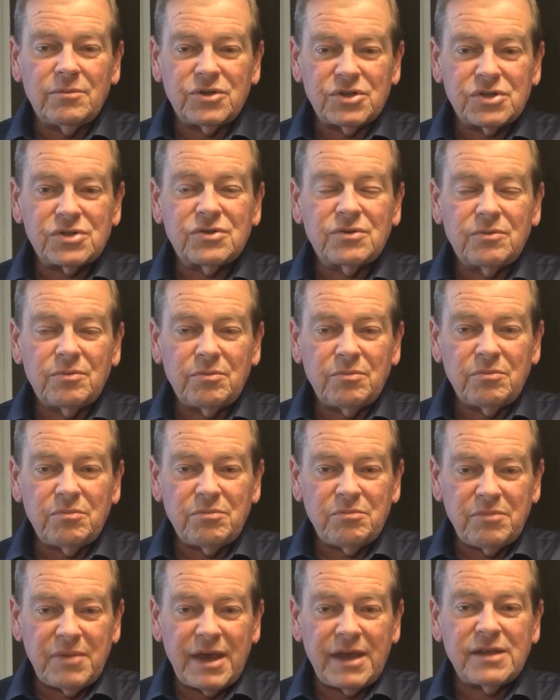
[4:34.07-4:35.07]
just
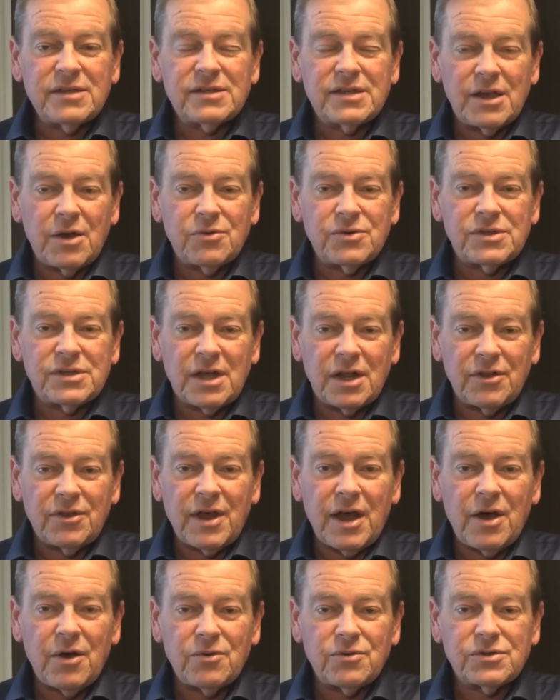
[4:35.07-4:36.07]
makes the outside of
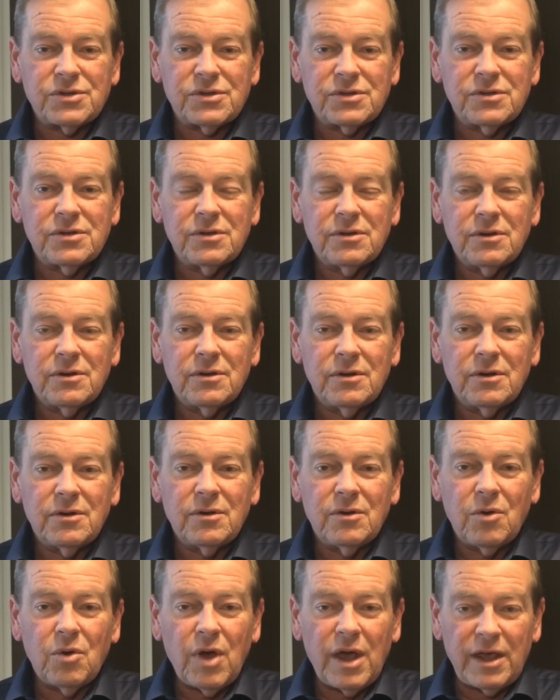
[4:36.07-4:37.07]
the house
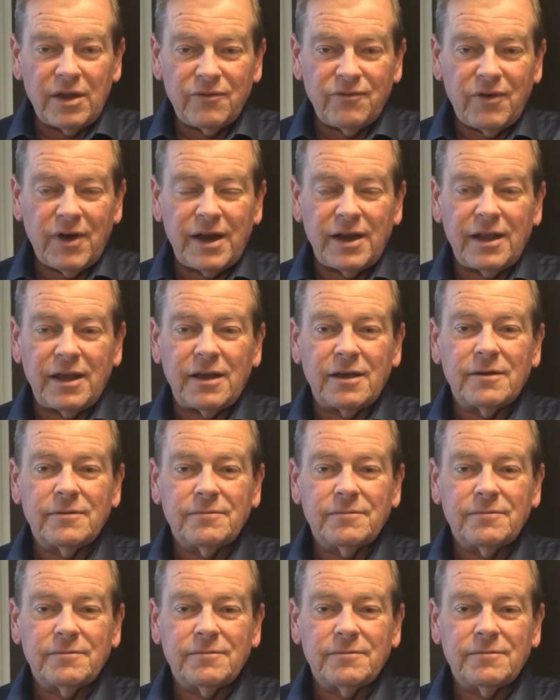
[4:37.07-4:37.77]
inviting.